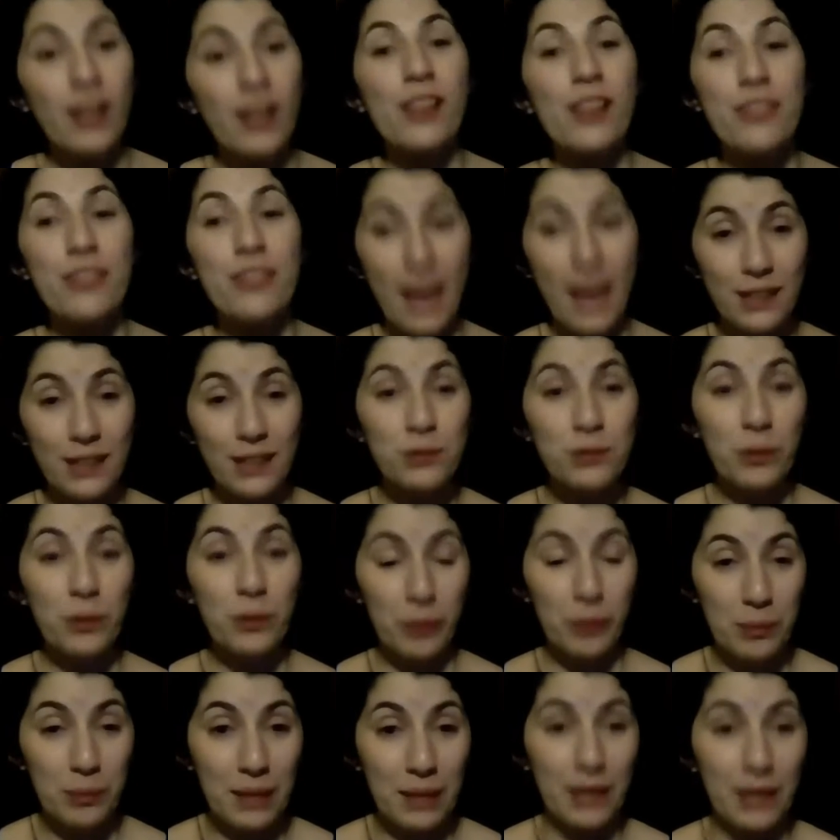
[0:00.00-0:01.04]
that's what
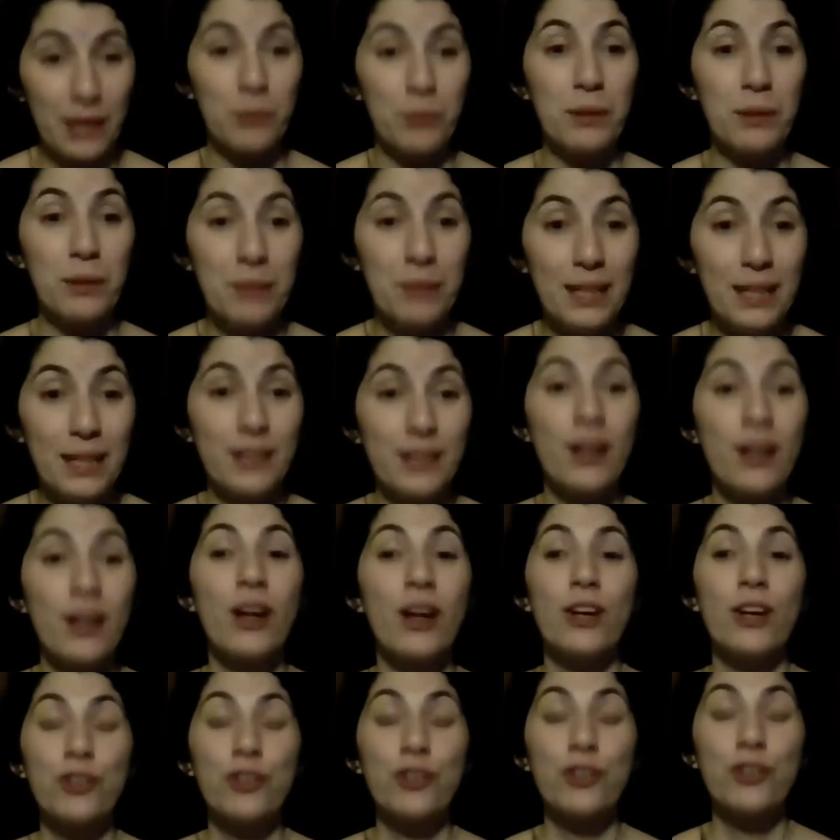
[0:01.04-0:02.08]
we mean. We mean
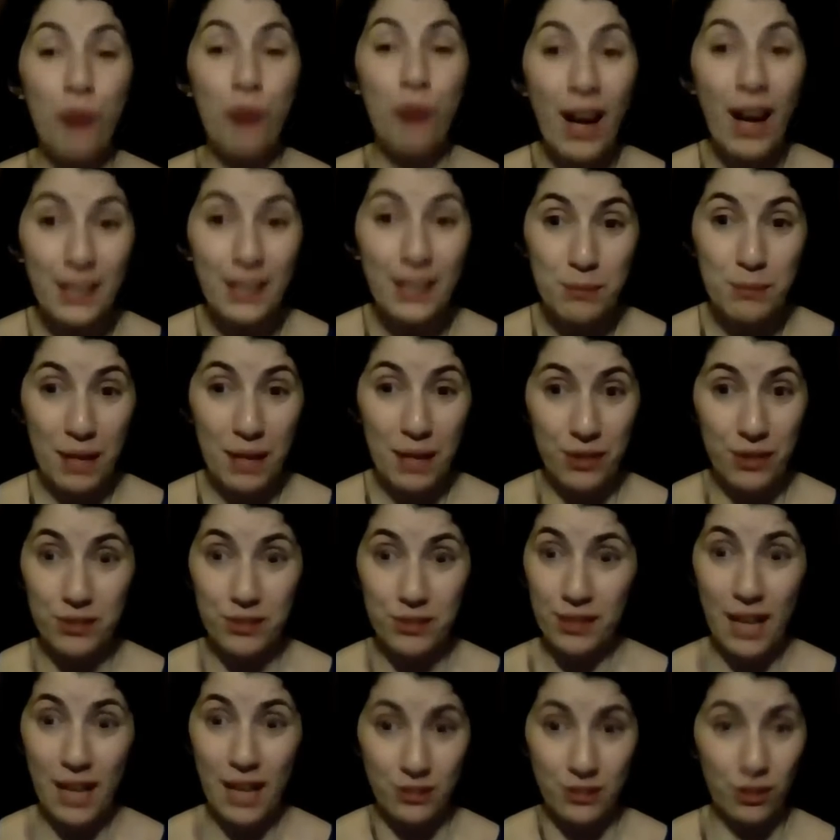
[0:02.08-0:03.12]
try and make this
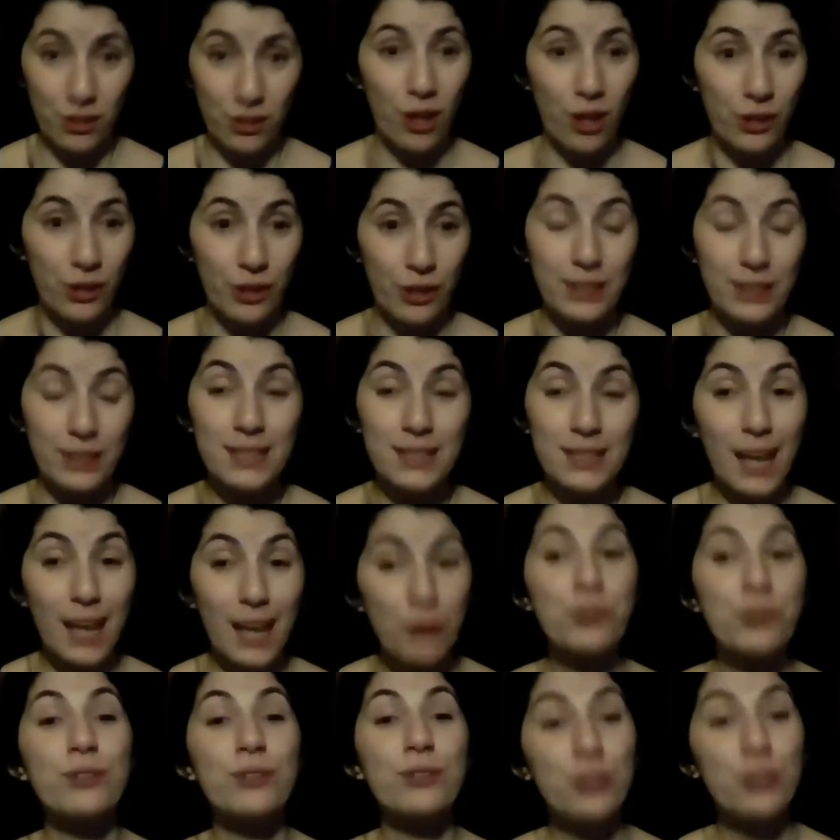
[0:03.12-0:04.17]
last longer. It's
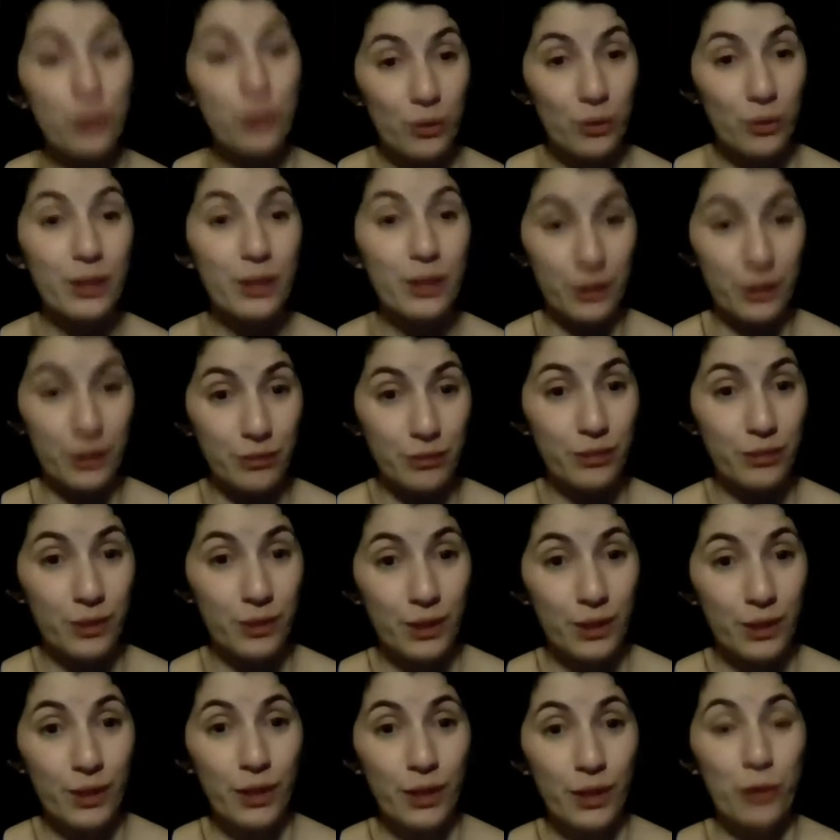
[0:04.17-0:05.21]
counterintuitive.
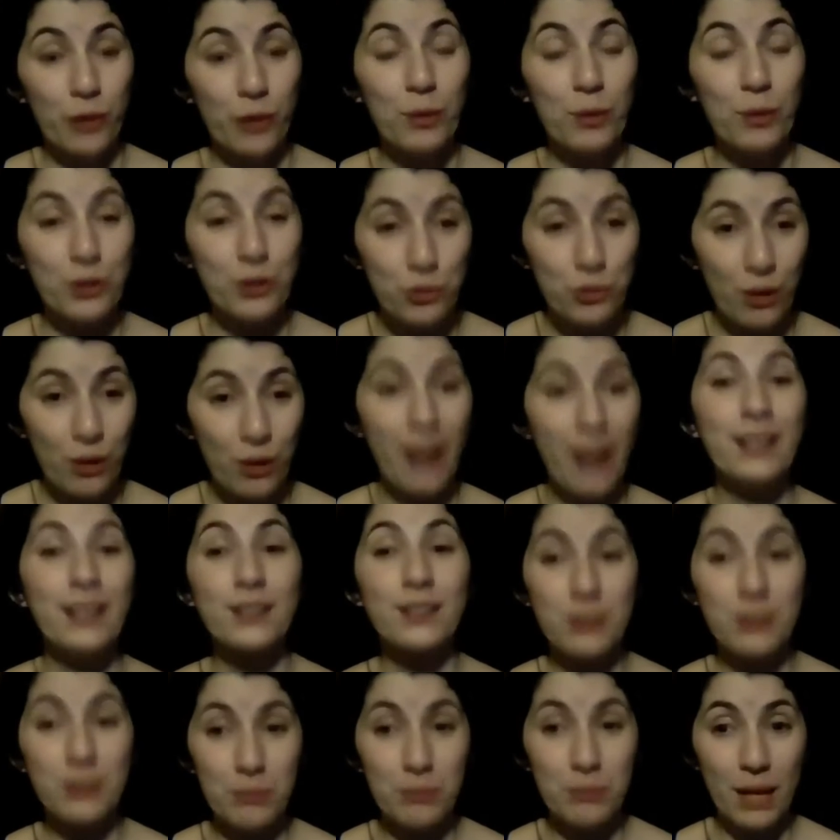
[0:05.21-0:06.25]
We're trying
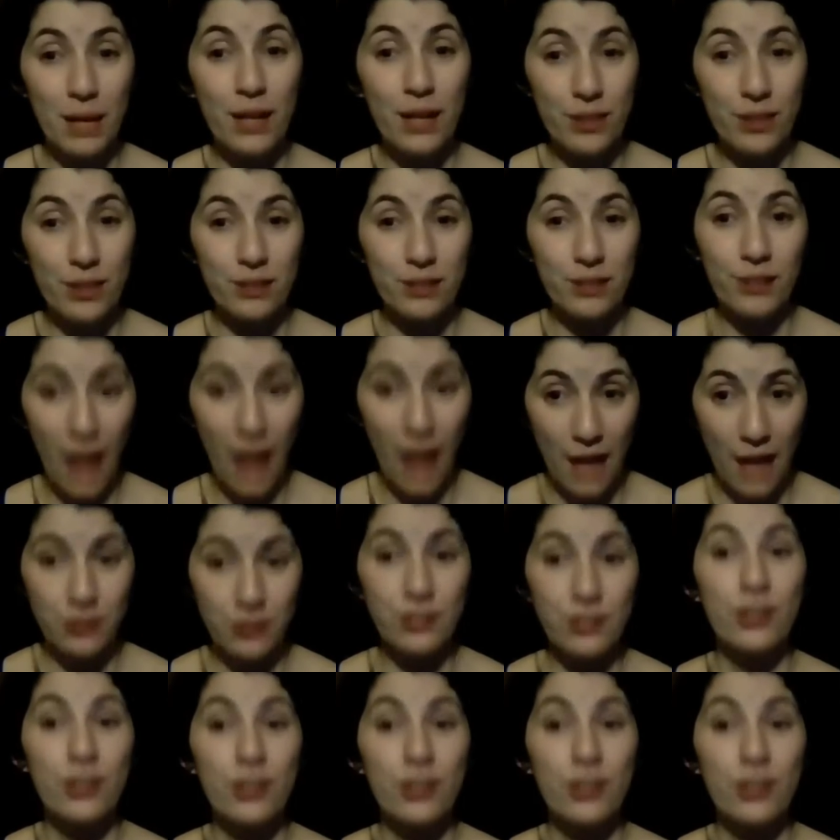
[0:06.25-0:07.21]
to make this last